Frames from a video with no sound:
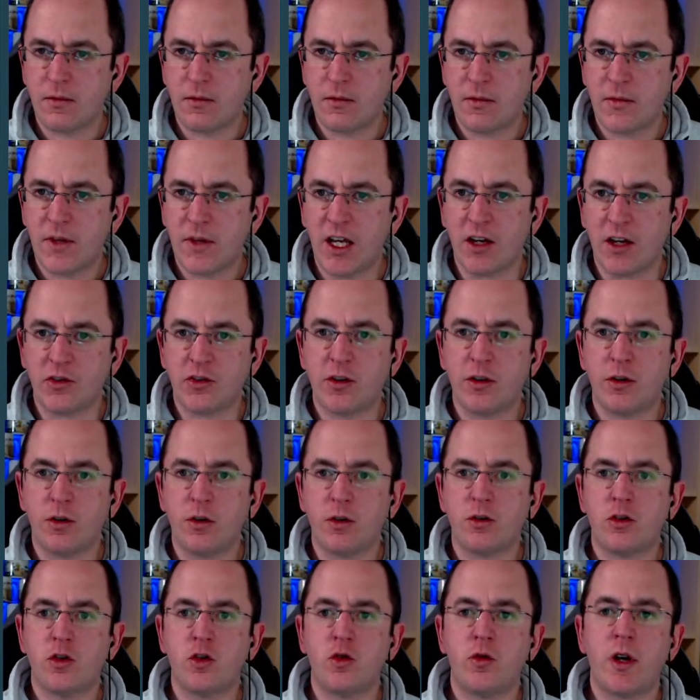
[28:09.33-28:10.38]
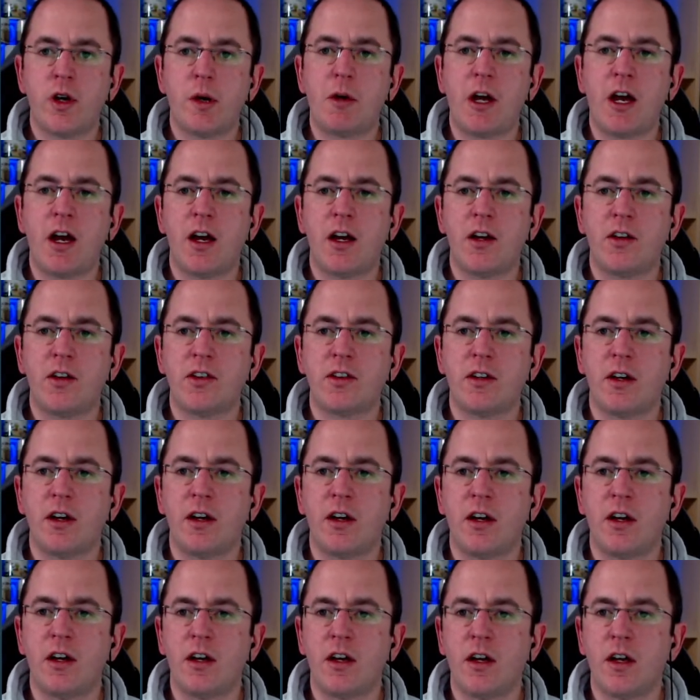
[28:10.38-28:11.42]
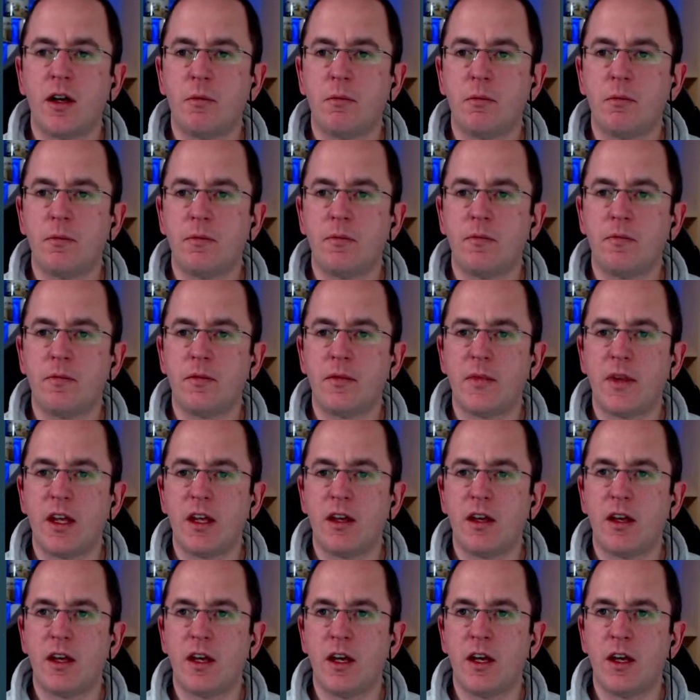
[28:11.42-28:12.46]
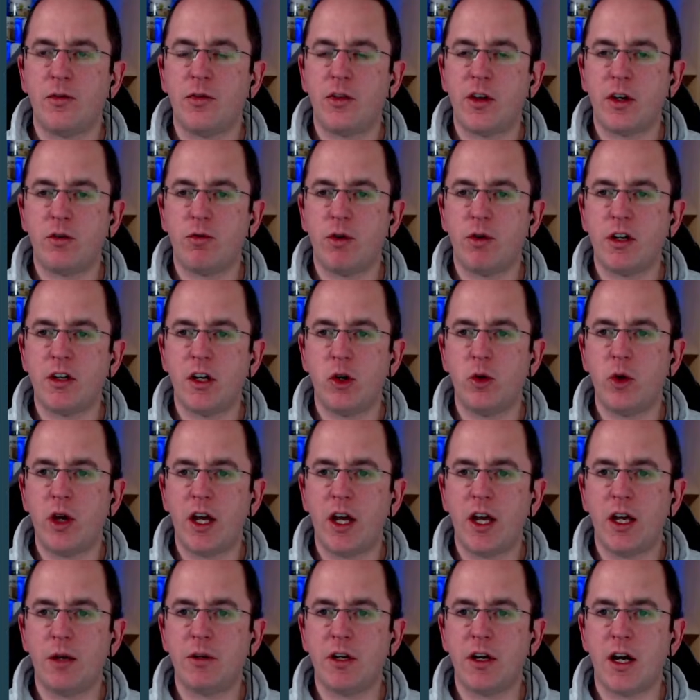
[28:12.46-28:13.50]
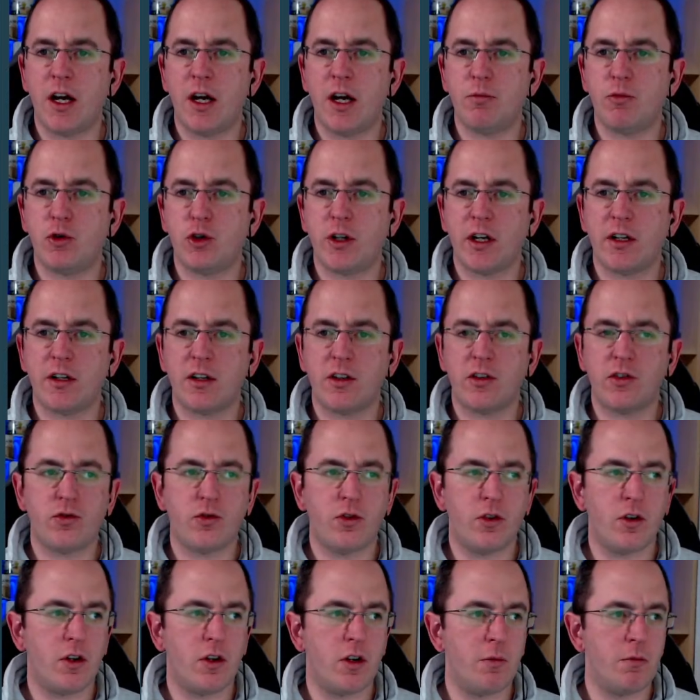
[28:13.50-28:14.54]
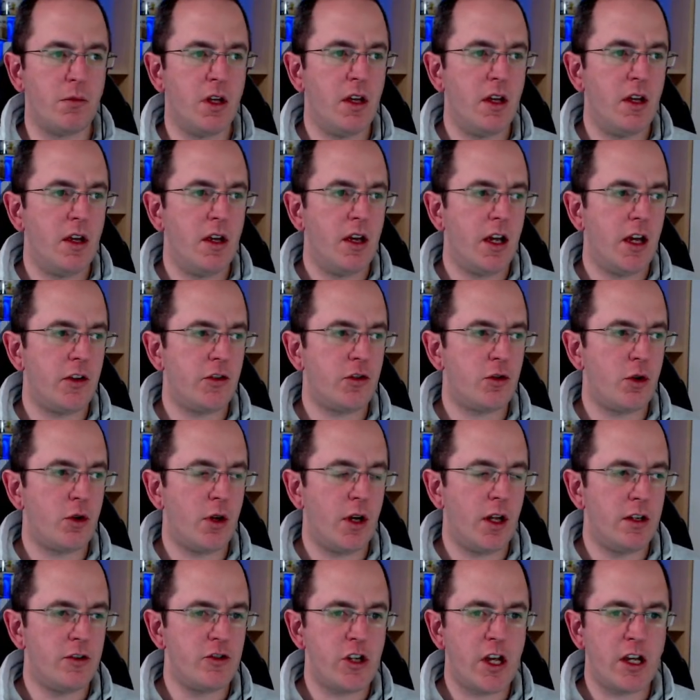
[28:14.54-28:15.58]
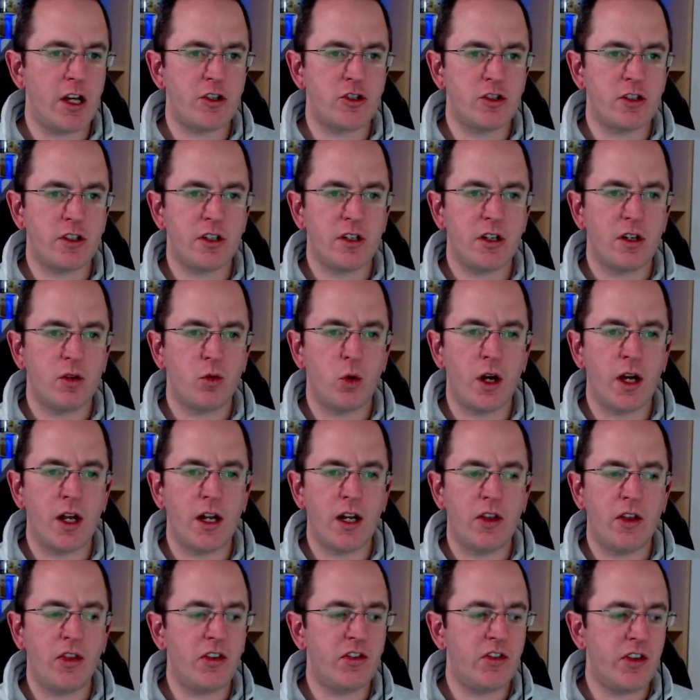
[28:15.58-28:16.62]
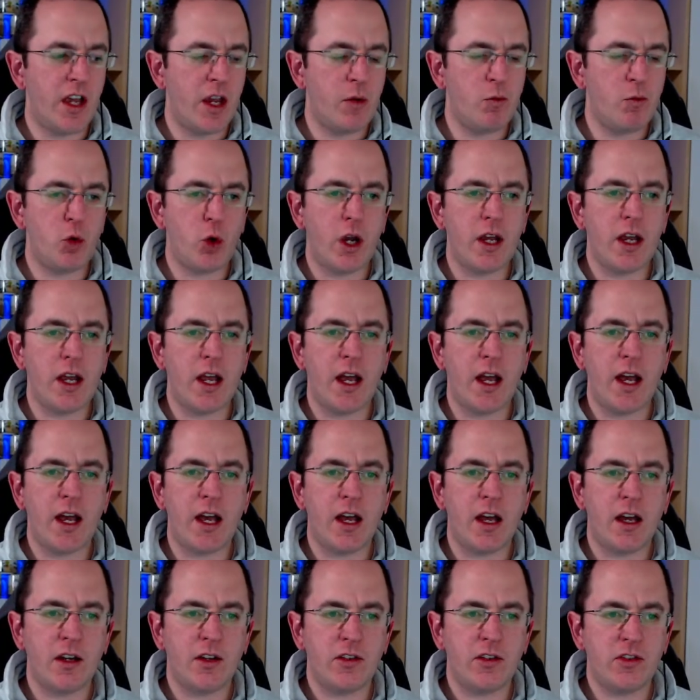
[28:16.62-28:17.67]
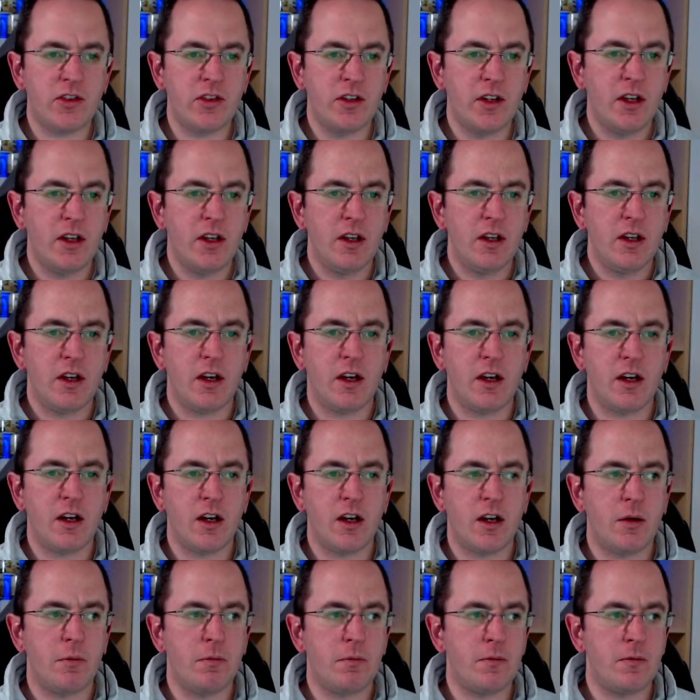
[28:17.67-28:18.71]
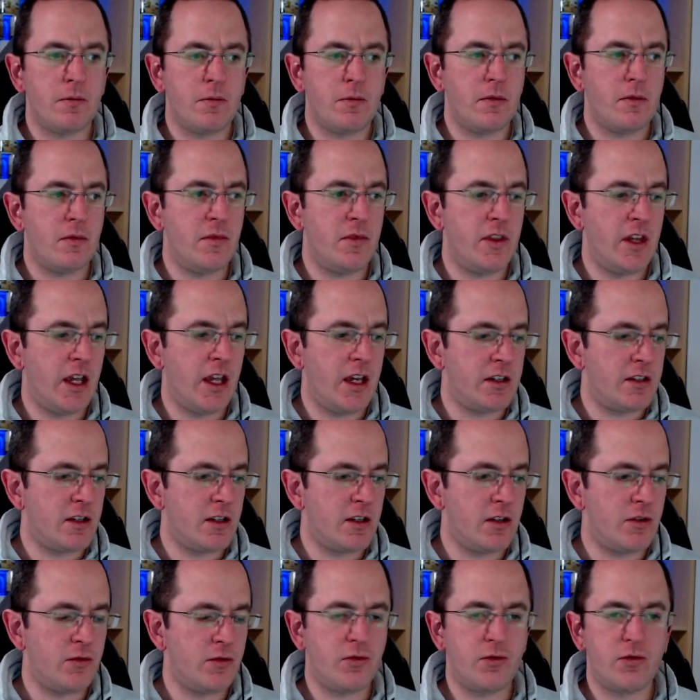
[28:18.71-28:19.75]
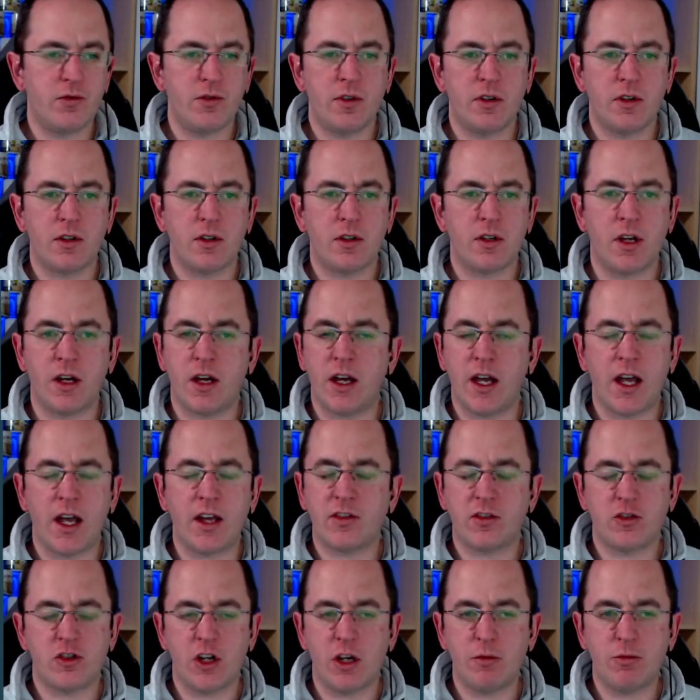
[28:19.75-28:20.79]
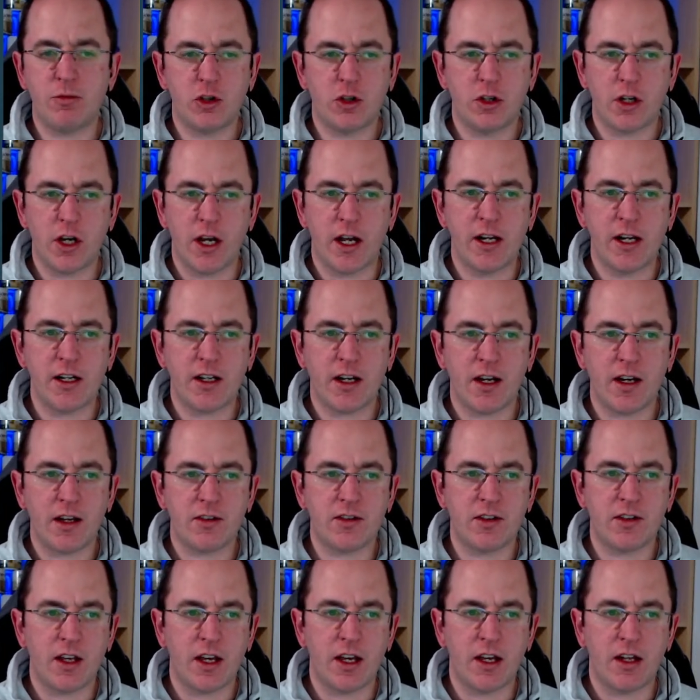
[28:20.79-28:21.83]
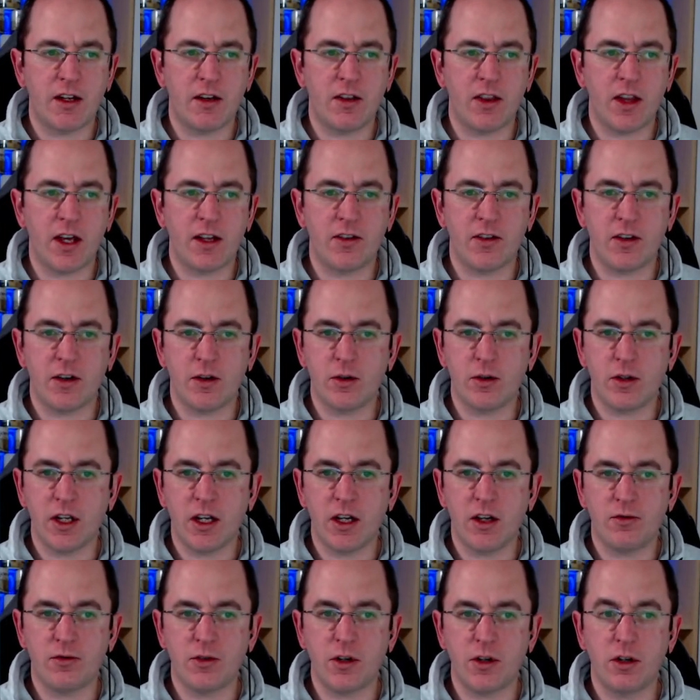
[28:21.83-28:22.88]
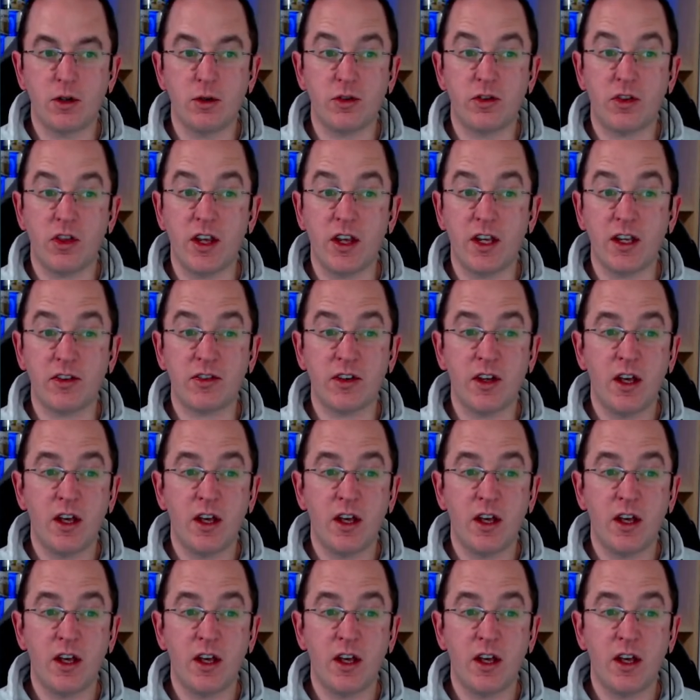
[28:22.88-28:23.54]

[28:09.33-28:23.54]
Yeah, so Turab asked if the criteria API protects us from SQL injection. Well, in the same way as native, as JPQL does, and that's only if you use these